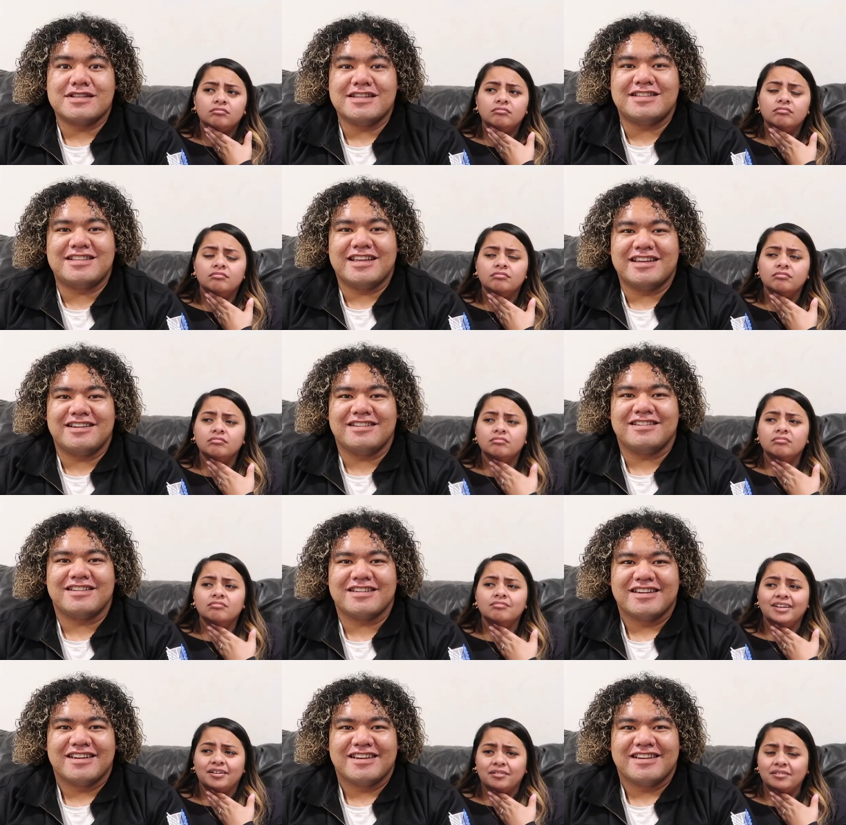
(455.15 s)

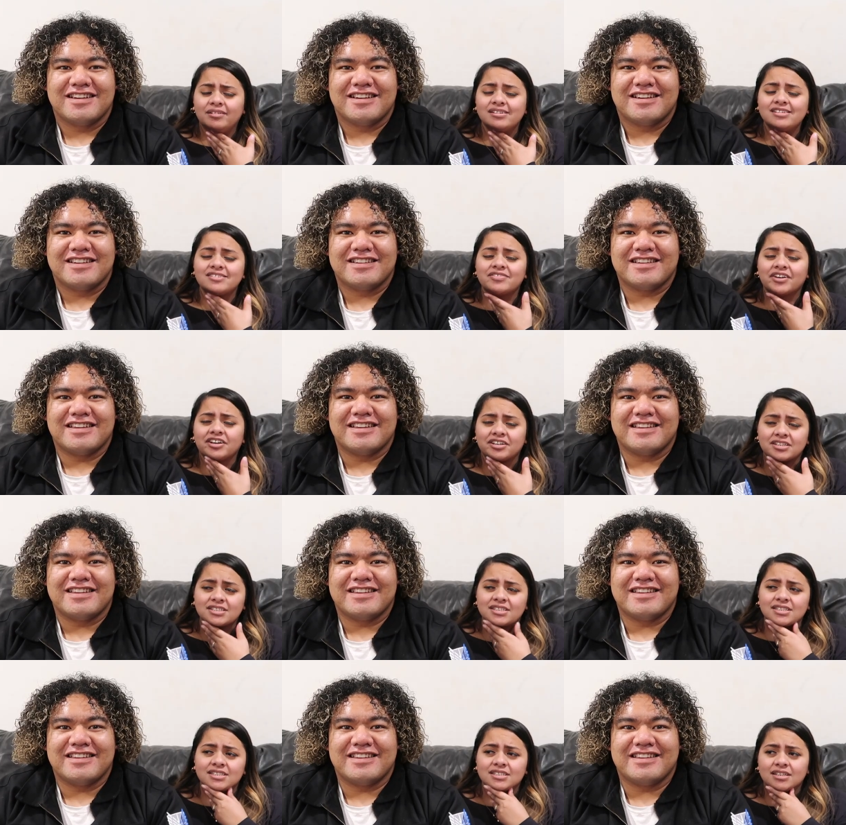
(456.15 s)
Speaker 1: seasoned.
Speaker 2: It was very
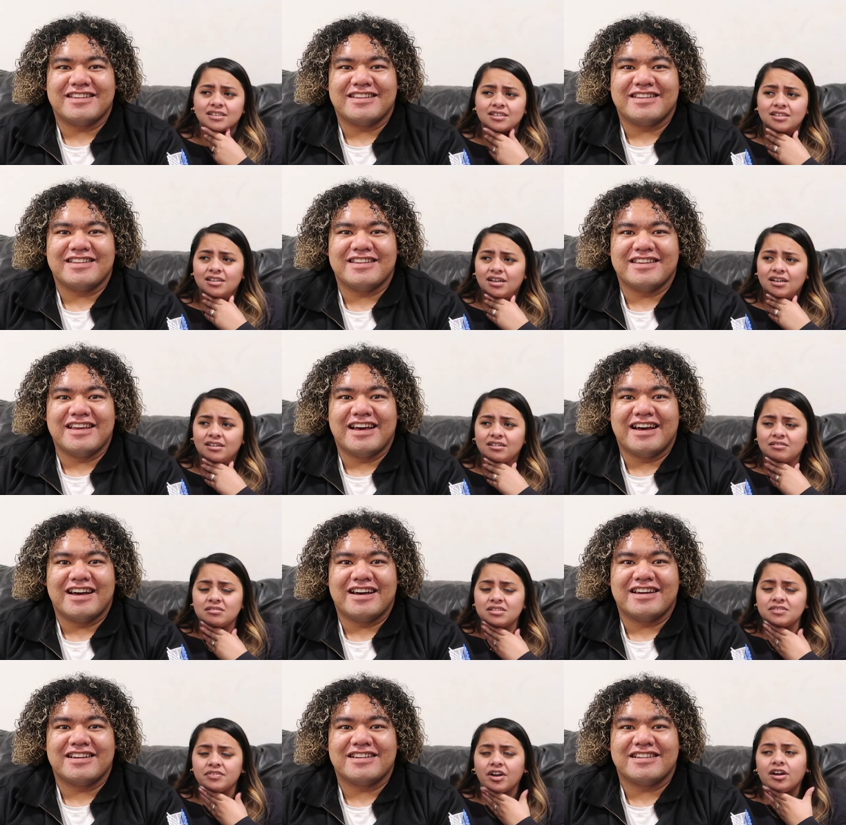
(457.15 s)
seasoned and yeah.
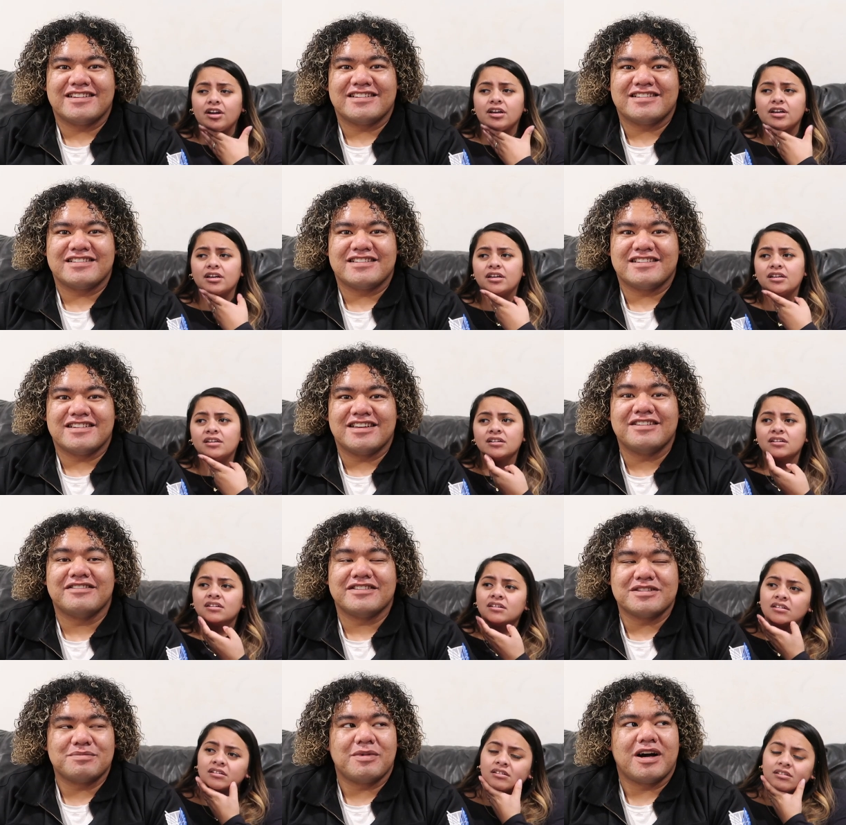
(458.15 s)
it was very good.
Speaker 1: It
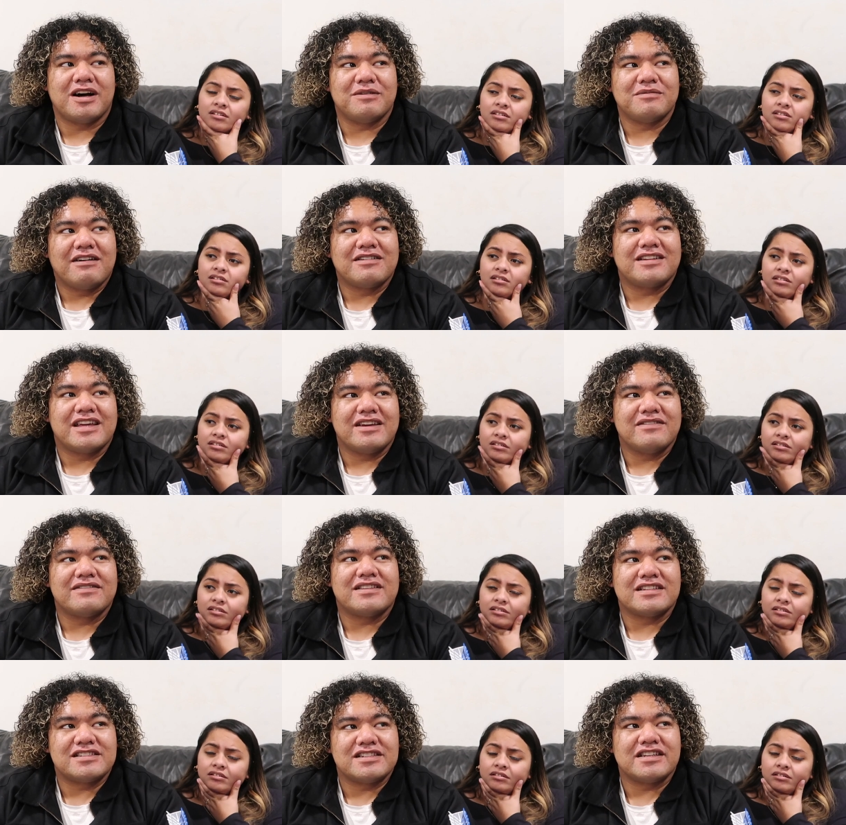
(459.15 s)
was bomb. I would
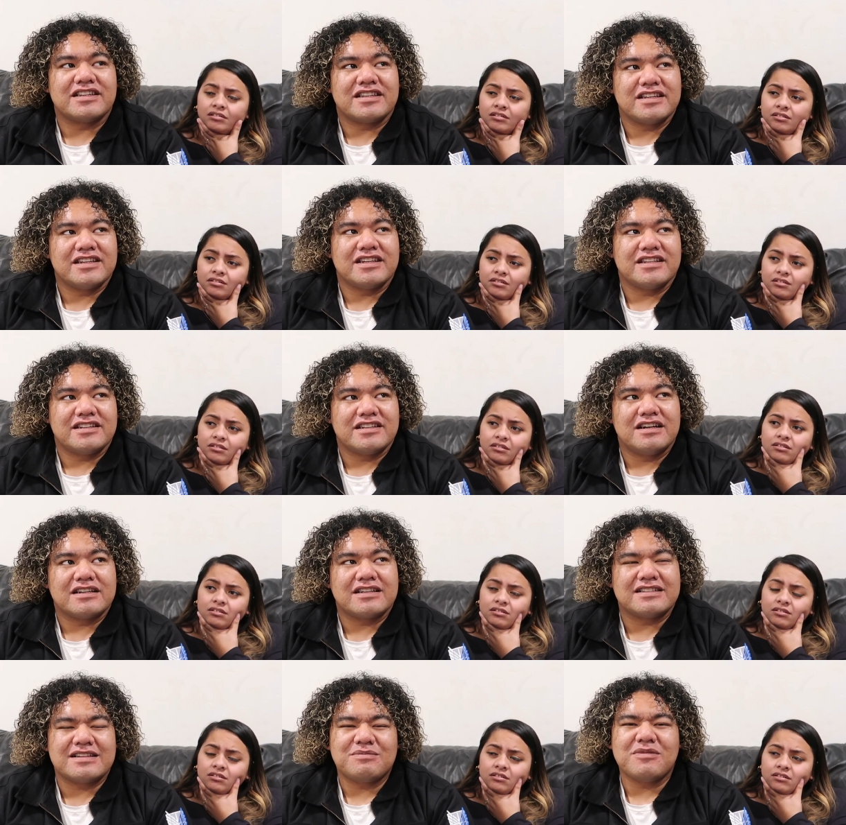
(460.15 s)
give the chicken,
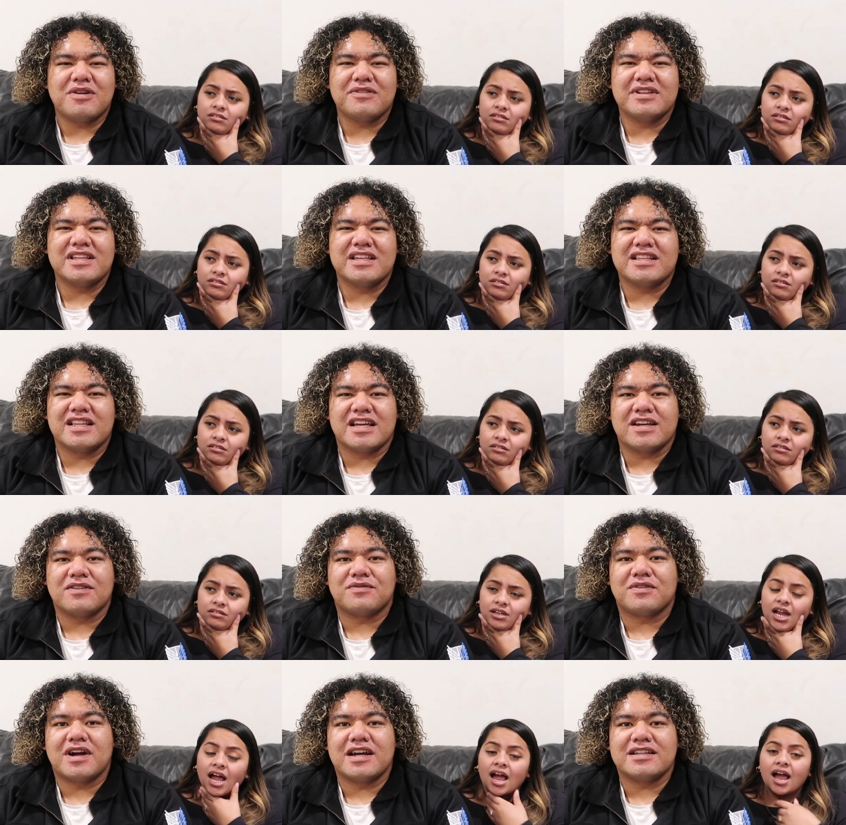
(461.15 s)
because uh, I'm not really like
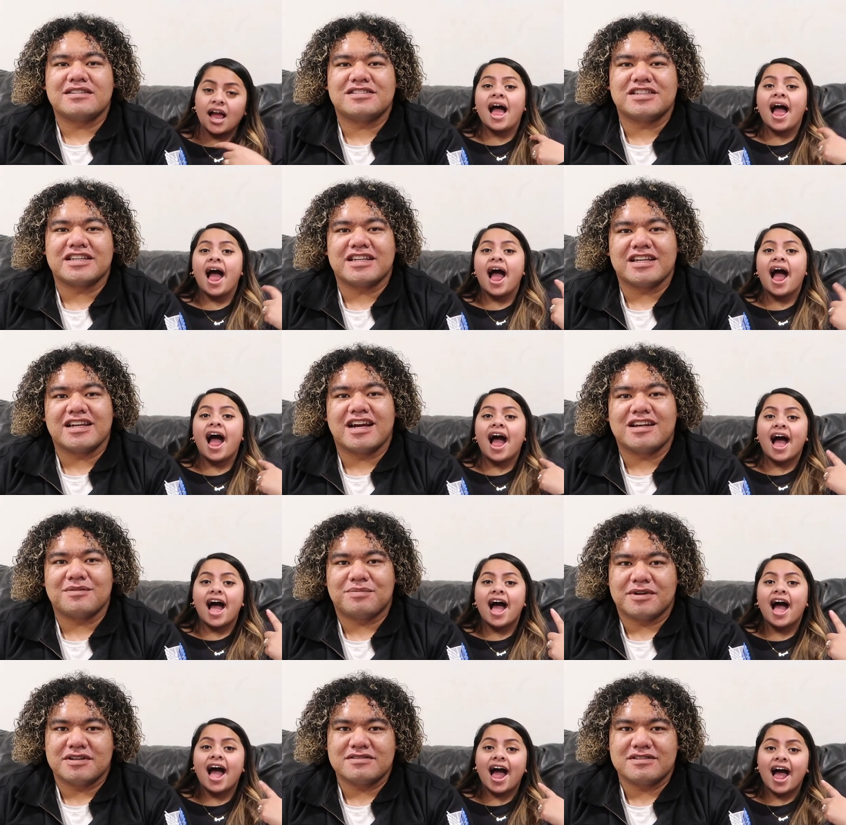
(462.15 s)
a fried chicken kind
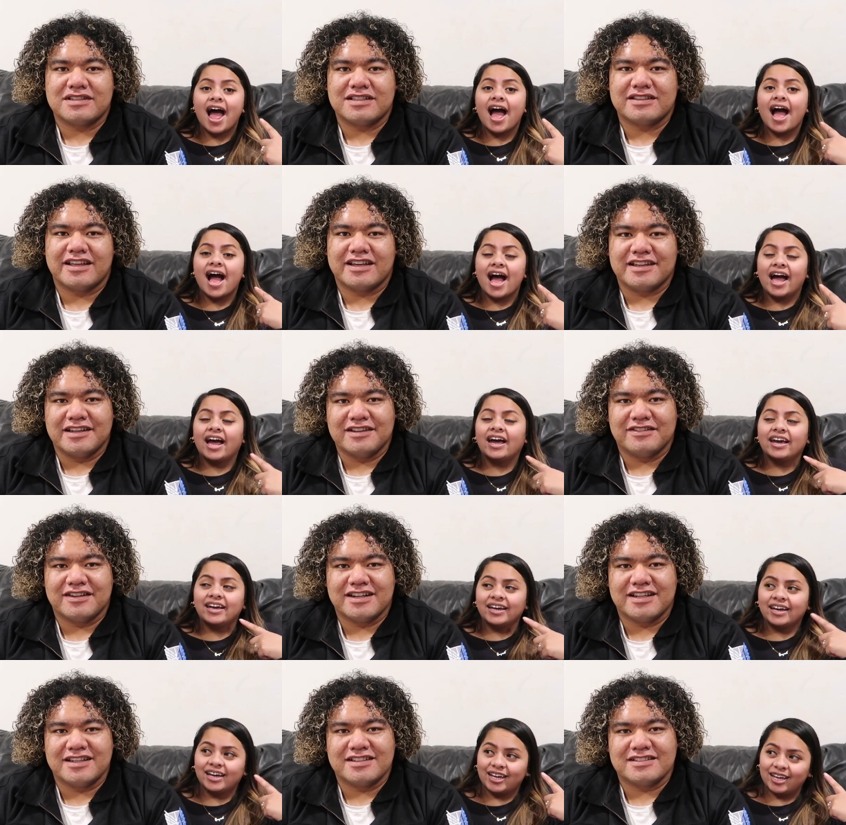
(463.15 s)
of person like I...
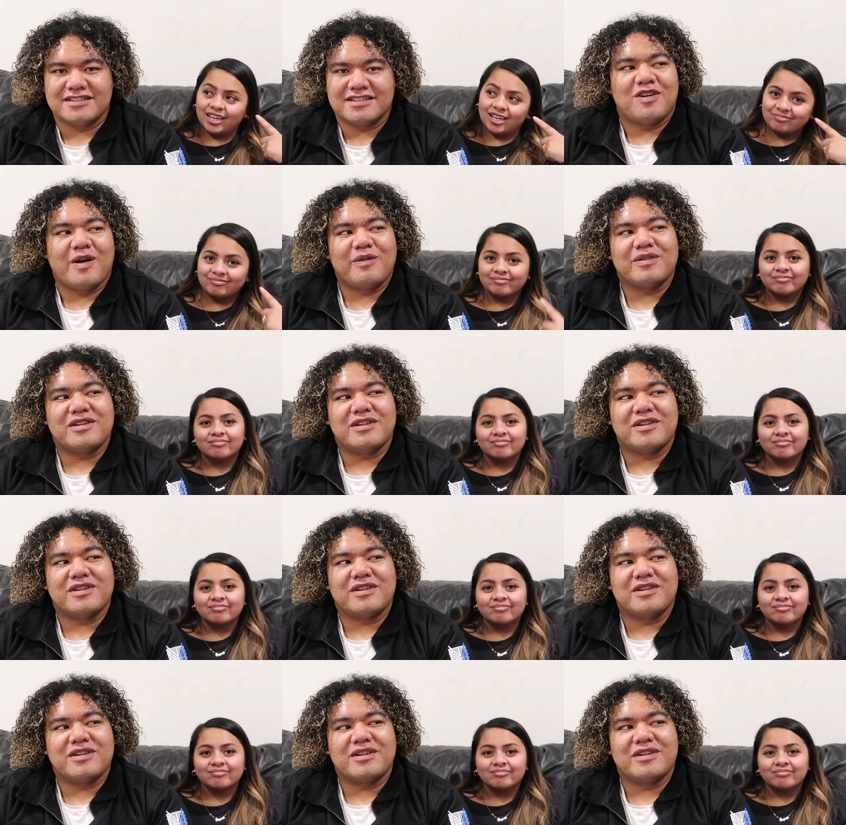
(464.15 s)
Ingrid is, so I